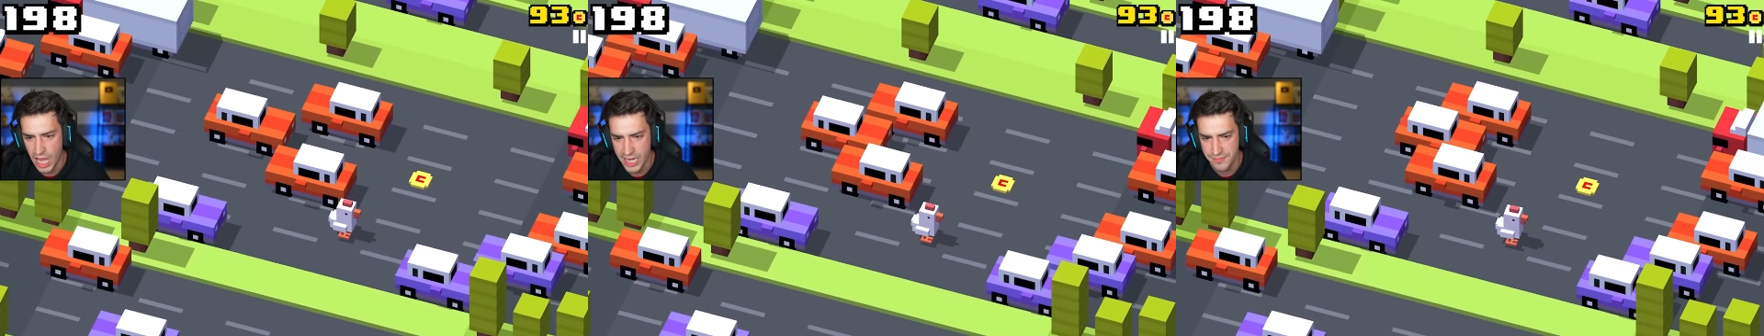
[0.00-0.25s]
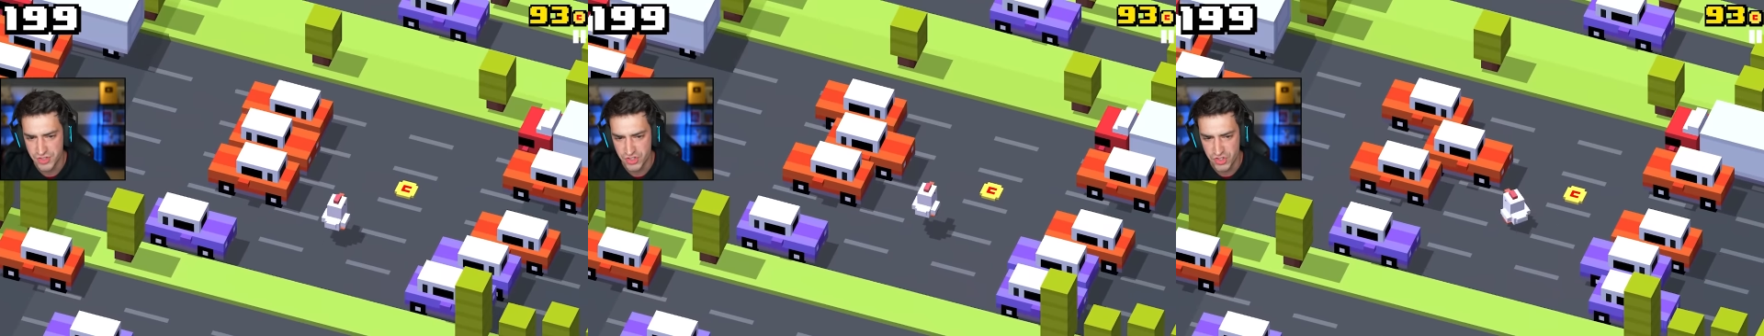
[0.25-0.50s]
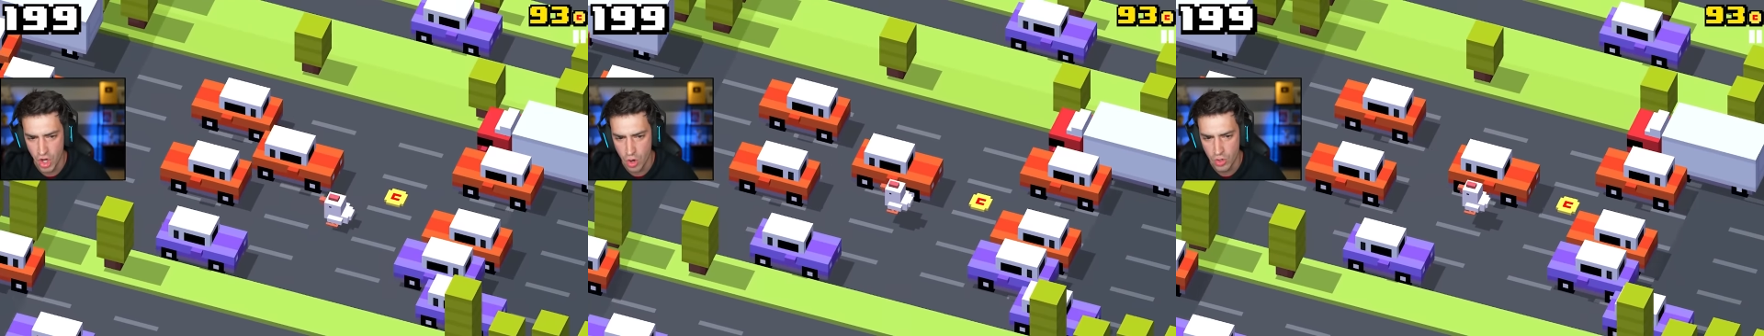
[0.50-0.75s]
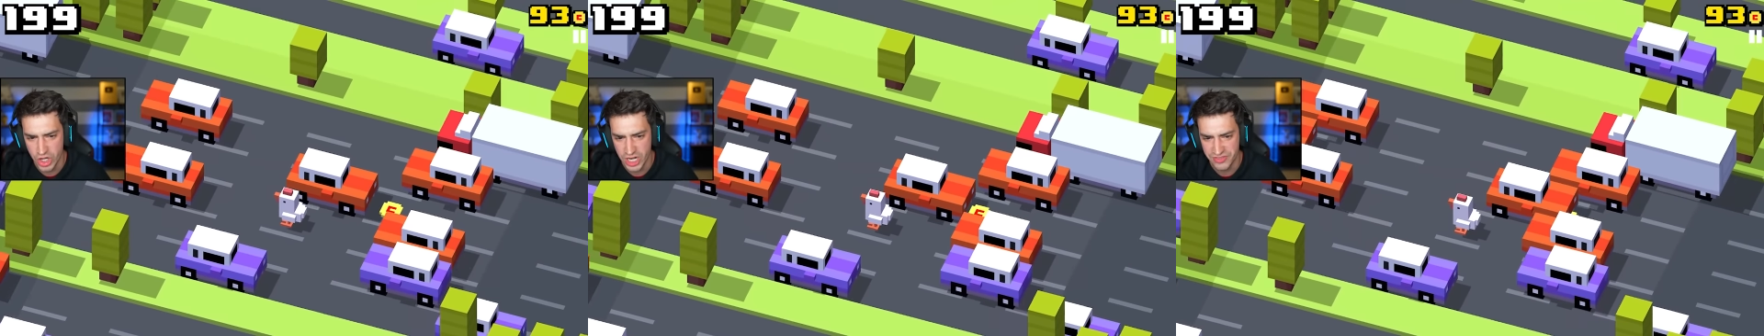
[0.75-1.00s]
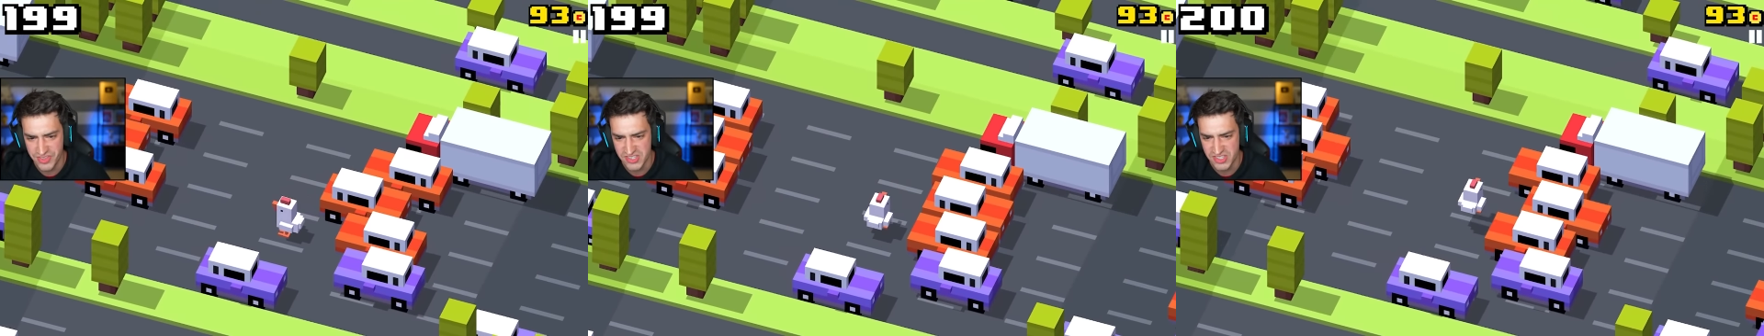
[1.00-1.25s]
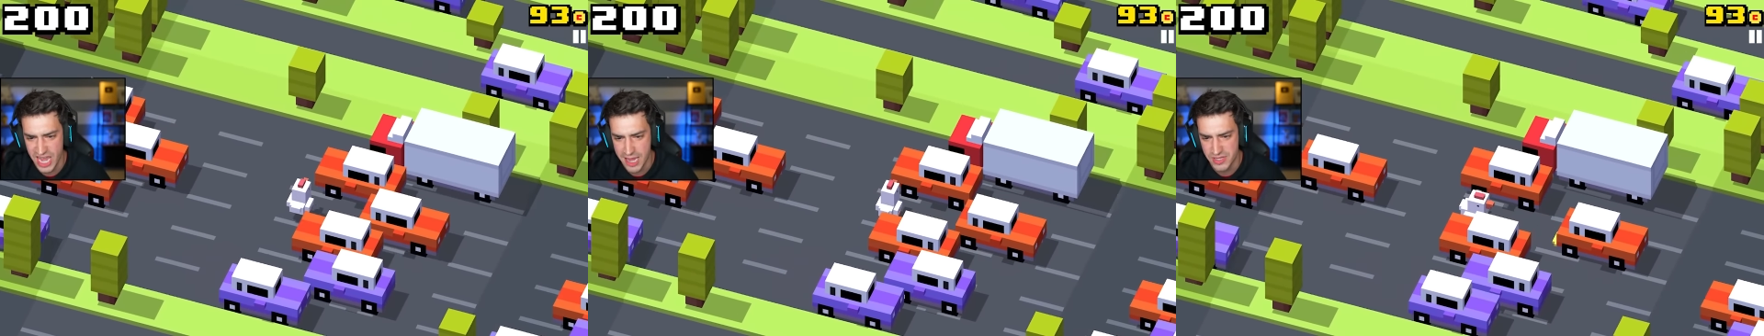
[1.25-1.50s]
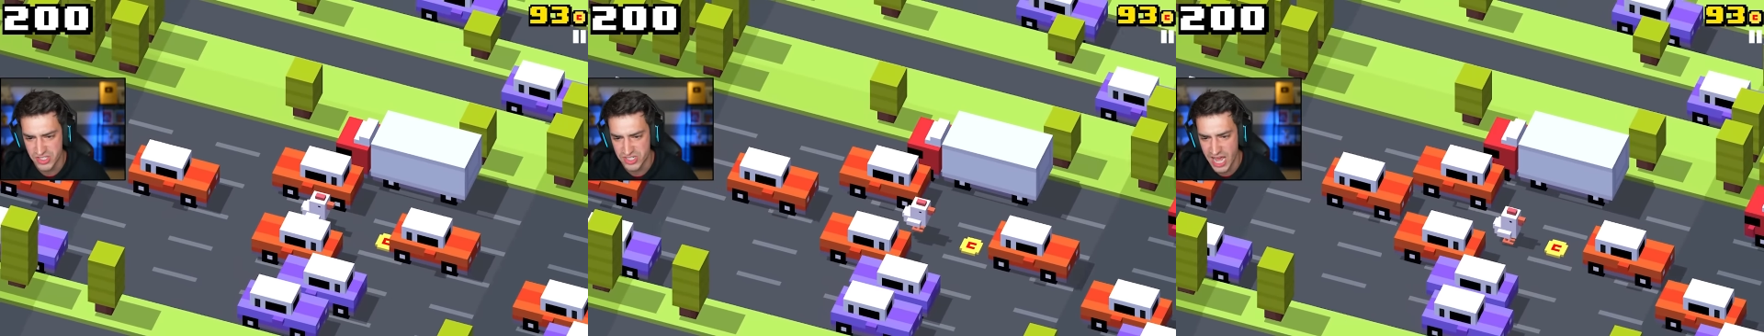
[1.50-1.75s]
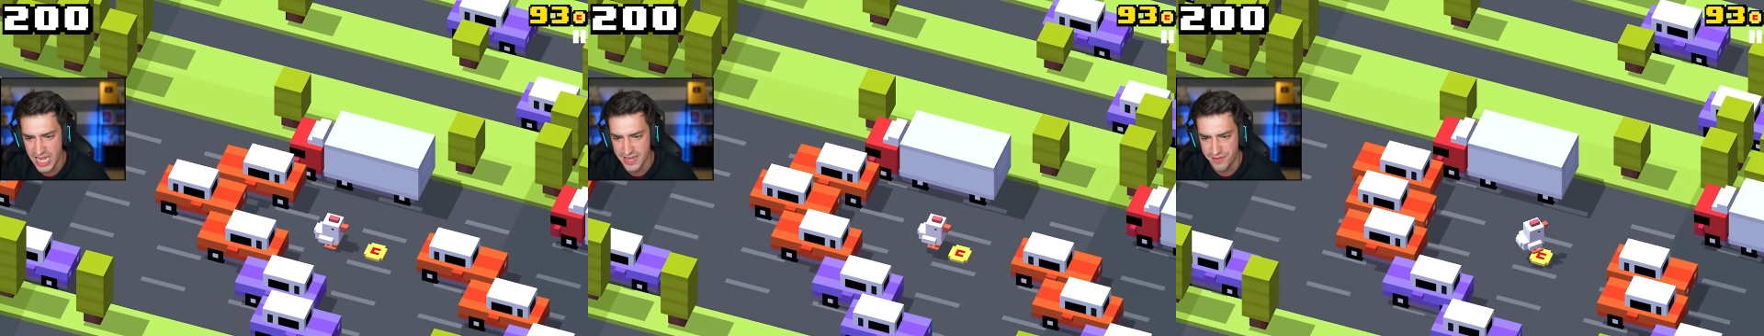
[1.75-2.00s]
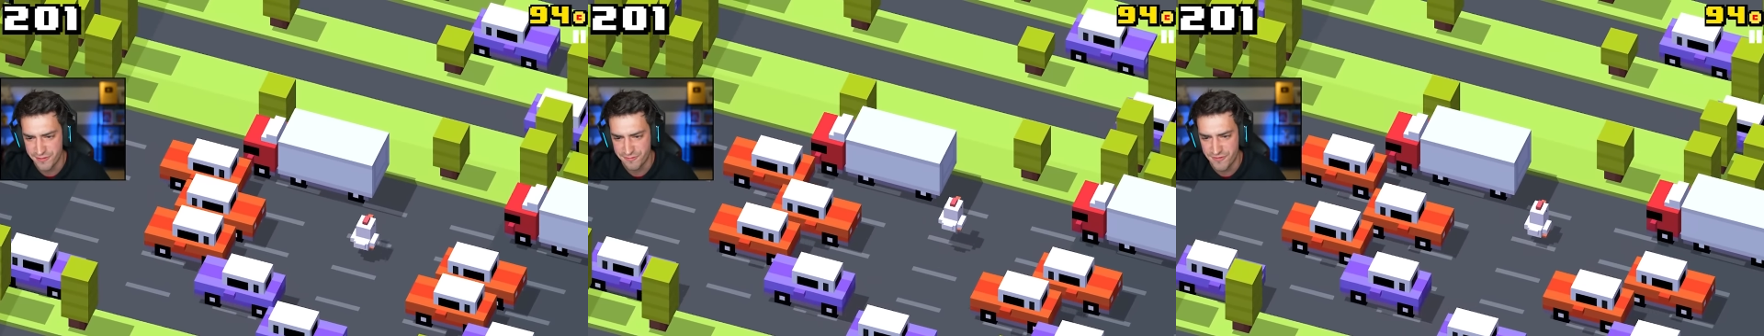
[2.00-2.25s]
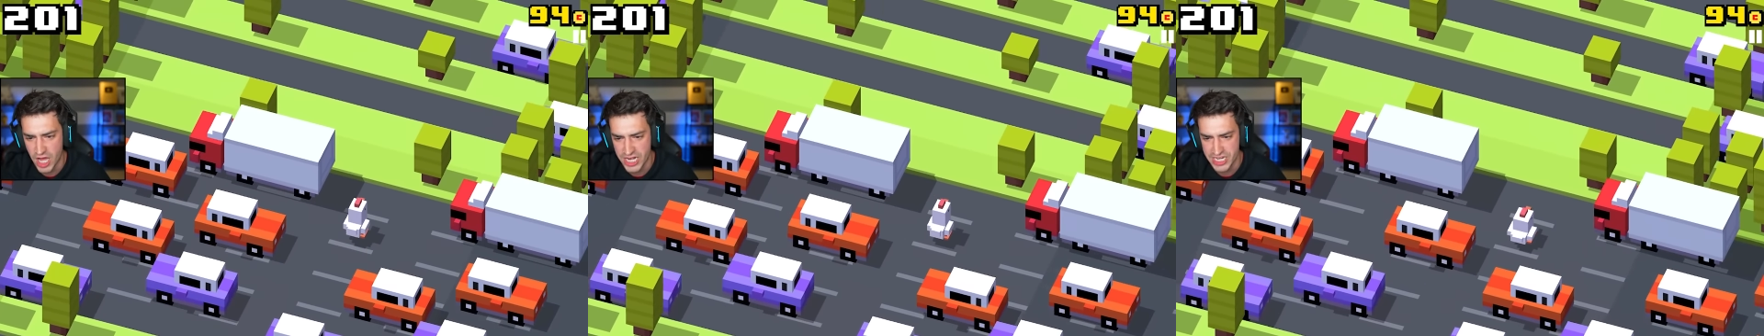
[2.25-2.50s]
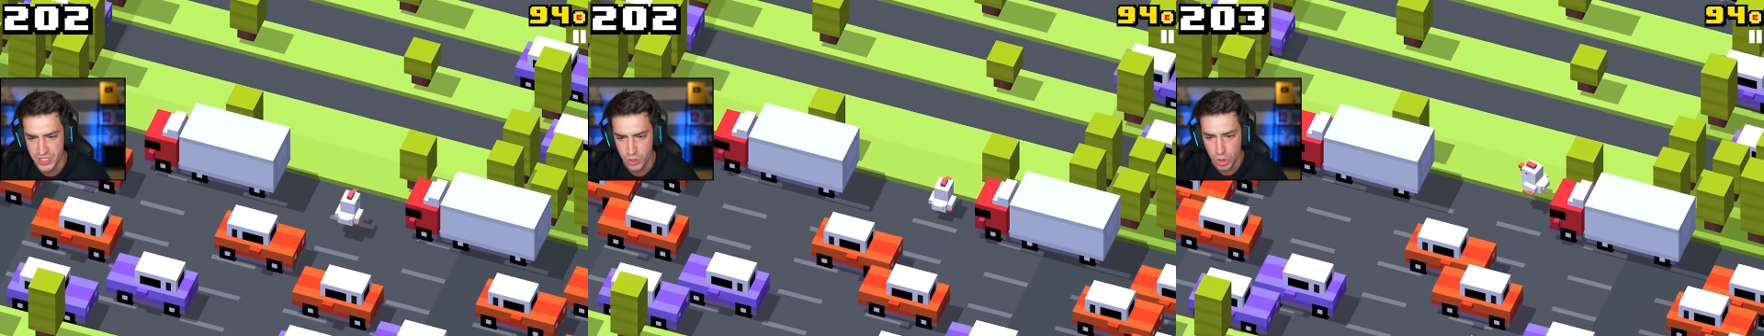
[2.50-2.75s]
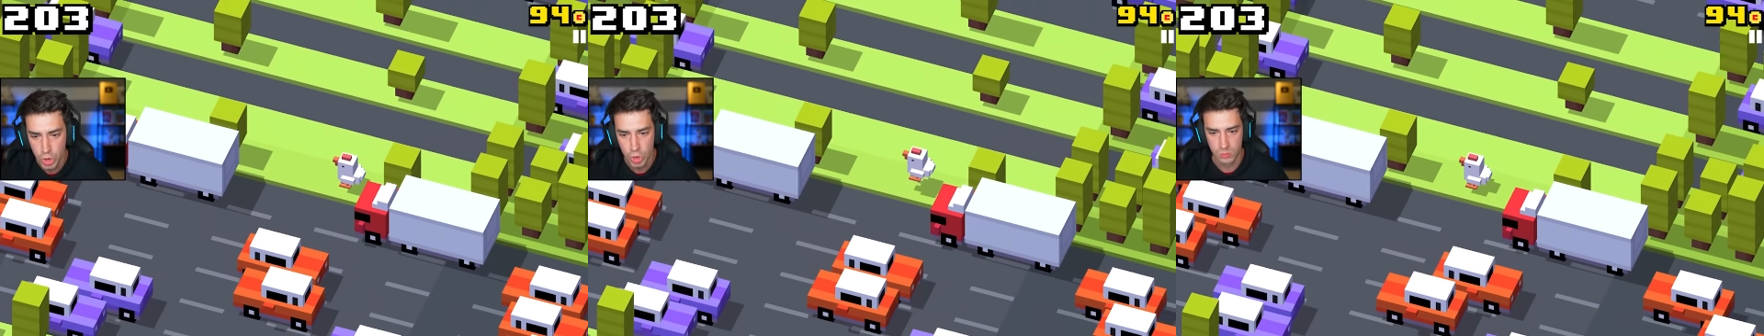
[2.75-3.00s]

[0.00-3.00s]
I am so good at this game, it's not even funny, dude.